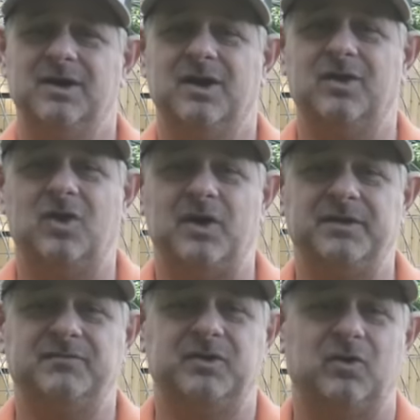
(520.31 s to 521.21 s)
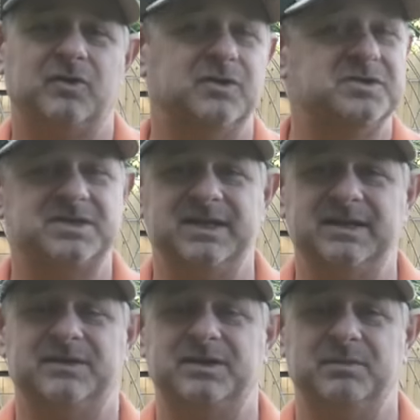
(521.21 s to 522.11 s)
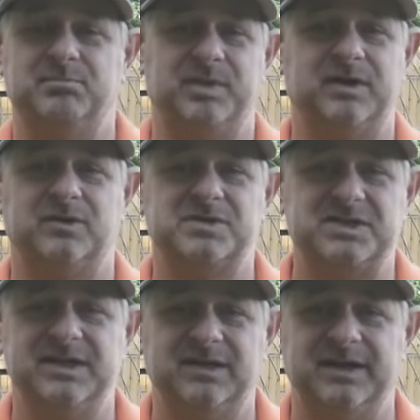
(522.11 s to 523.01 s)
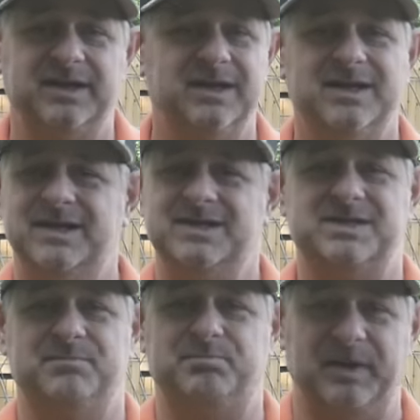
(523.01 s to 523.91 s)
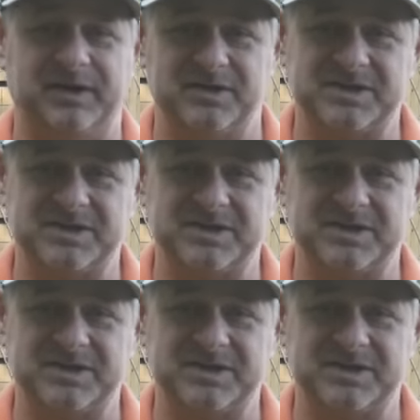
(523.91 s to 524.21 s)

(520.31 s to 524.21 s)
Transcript: A lot of gardeners think that the bigger seedling is a better